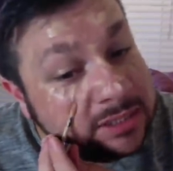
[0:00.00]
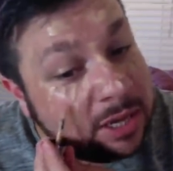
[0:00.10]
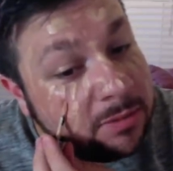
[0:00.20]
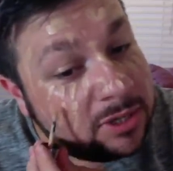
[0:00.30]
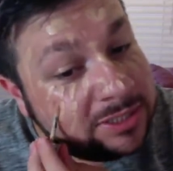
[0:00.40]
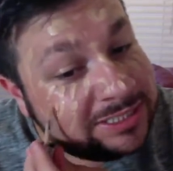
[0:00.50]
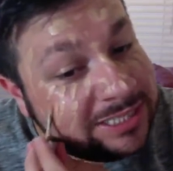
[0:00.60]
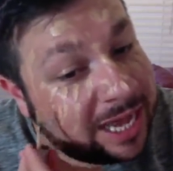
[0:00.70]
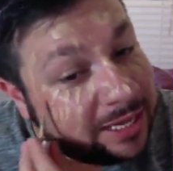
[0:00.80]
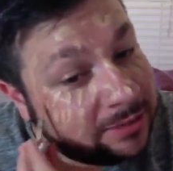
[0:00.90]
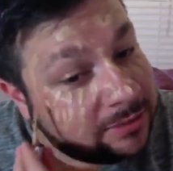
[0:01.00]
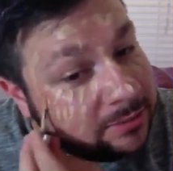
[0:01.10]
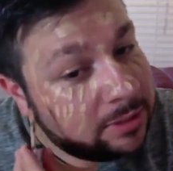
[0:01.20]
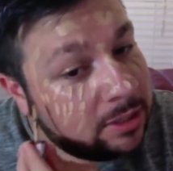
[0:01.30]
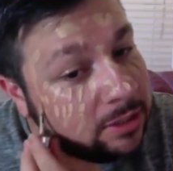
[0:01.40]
go on sale